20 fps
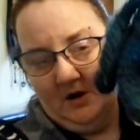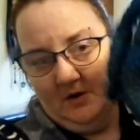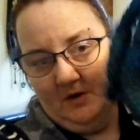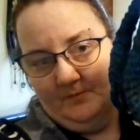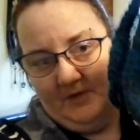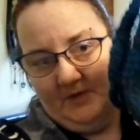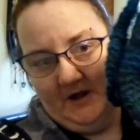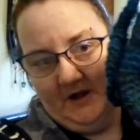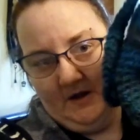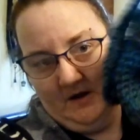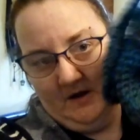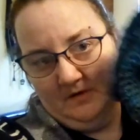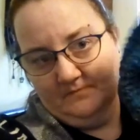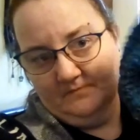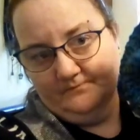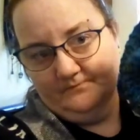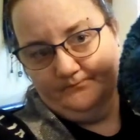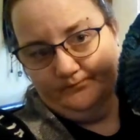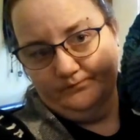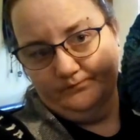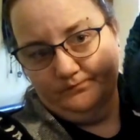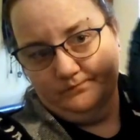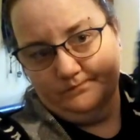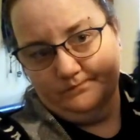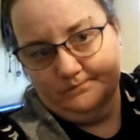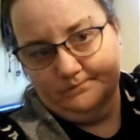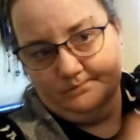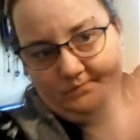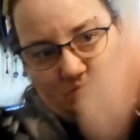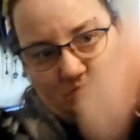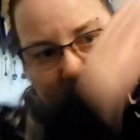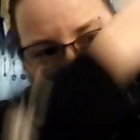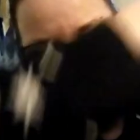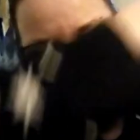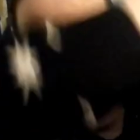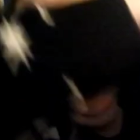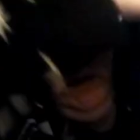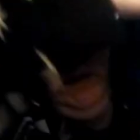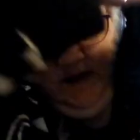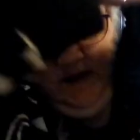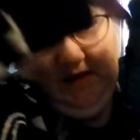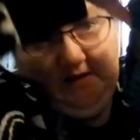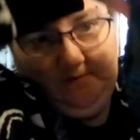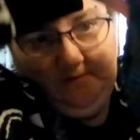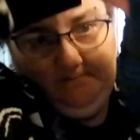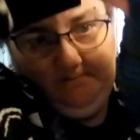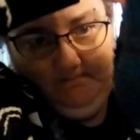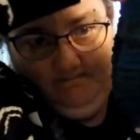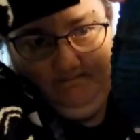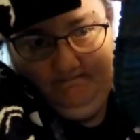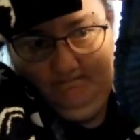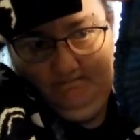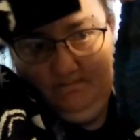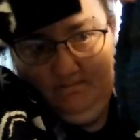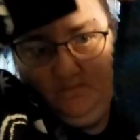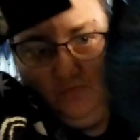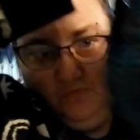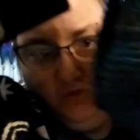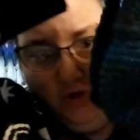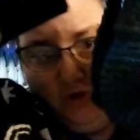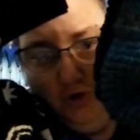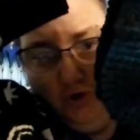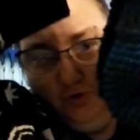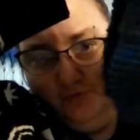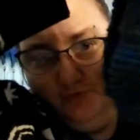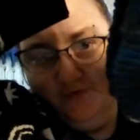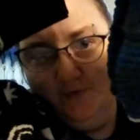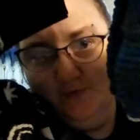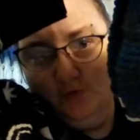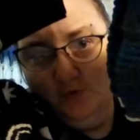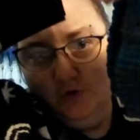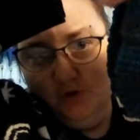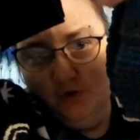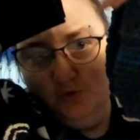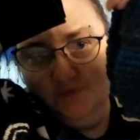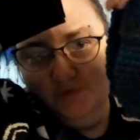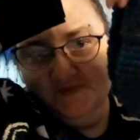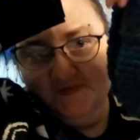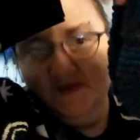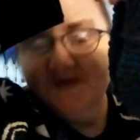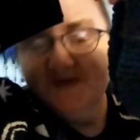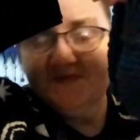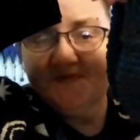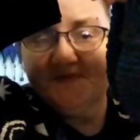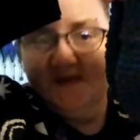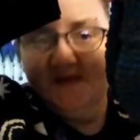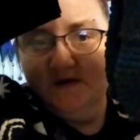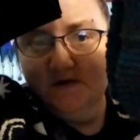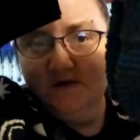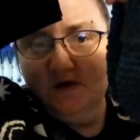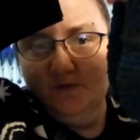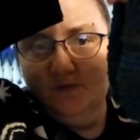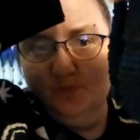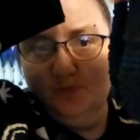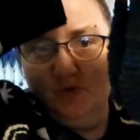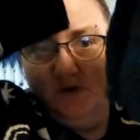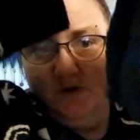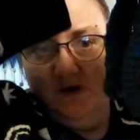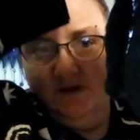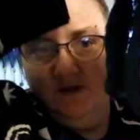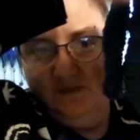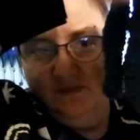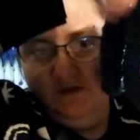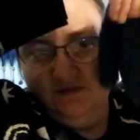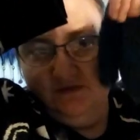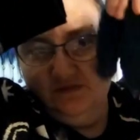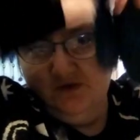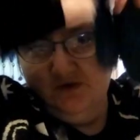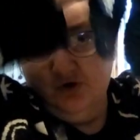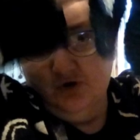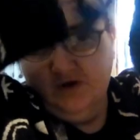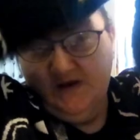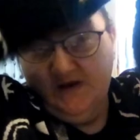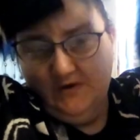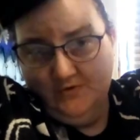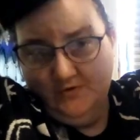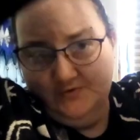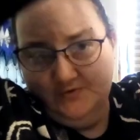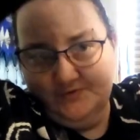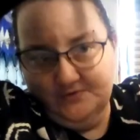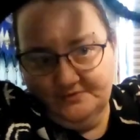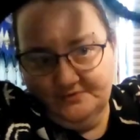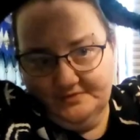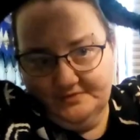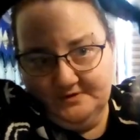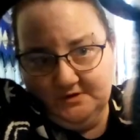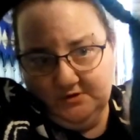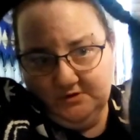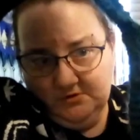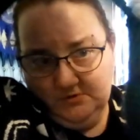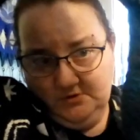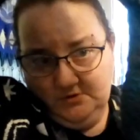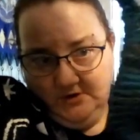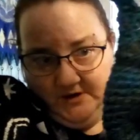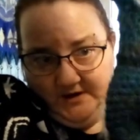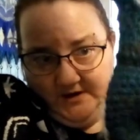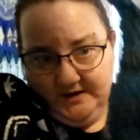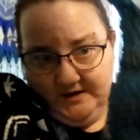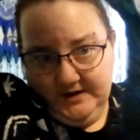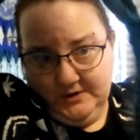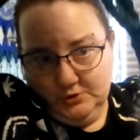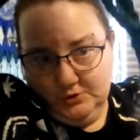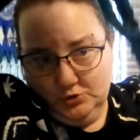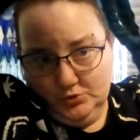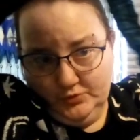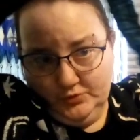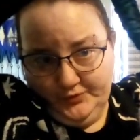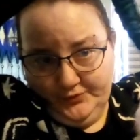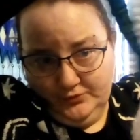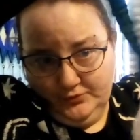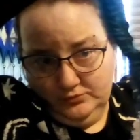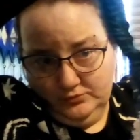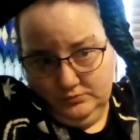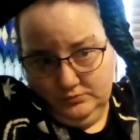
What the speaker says: But, yeah. They're so cute. They stand up, and then their ears are the handles.